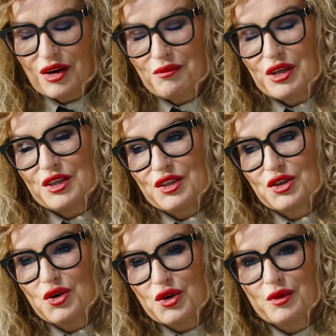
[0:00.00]
because it's
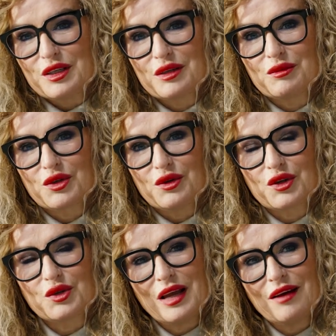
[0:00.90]
called Wisdom
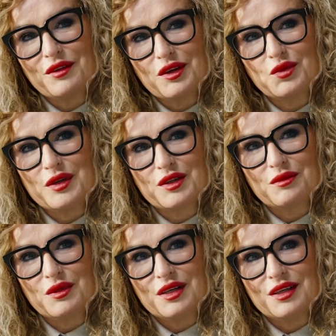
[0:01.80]
Talks, we have those
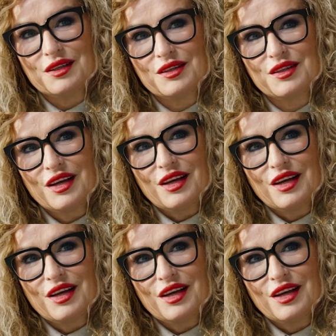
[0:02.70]
wisdom words.